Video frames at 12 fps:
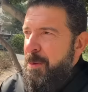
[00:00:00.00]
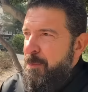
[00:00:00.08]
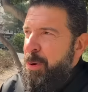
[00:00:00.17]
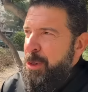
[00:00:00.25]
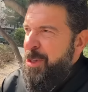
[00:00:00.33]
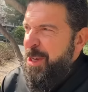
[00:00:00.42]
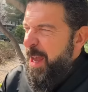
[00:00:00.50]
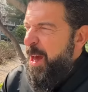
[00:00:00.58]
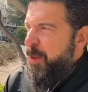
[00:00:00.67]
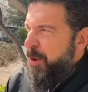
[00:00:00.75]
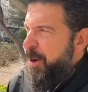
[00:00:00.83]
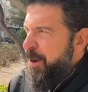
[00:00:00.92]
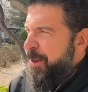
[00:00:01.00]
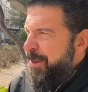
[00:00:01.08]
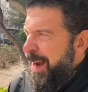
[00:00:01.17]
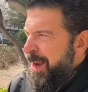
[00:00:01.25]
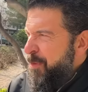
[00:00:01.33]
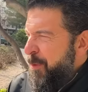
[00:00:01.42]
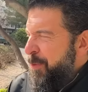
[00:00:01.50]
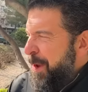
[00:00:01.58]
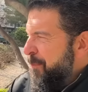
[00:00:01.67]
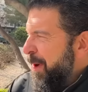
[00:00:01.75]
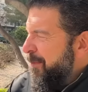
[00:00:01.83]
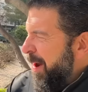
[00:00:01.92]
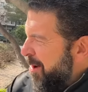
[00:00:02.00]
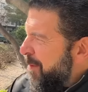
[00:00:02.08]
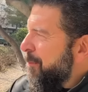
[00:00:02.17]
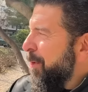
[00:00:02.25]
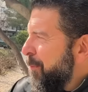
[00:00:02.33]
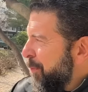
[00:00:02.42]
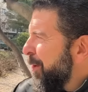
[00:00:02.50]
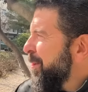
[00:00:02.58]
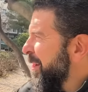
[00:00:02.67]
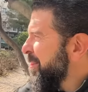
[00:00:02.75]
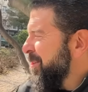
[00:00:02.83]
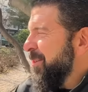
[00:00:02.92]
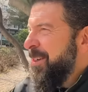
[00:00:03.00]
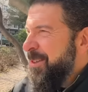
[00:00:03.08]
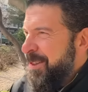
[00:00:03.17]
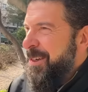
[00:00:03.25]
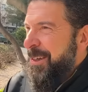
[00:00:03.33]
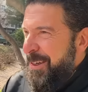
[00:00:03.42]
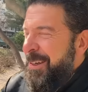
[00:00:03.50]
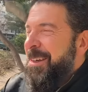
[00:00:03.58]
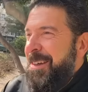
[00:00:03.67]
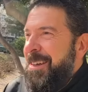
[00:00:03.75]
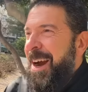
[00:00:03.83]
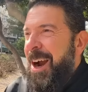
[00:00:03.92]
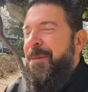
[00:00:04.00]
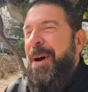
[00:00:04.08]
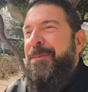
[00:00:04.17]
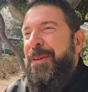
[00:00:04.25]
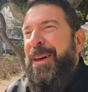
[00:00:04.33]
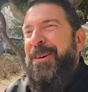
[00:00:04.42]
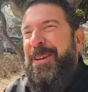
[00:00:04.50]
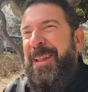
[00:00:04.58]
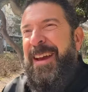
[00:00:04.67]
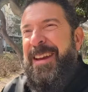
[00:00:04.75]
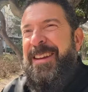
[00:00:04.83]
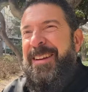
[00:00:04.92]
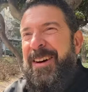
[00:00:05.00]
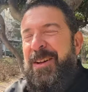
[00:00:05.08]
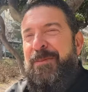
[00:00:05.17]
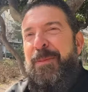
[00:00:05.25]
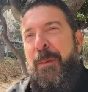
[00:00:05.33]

put together type of people. I remember the protesters, because I remember they were like, you know,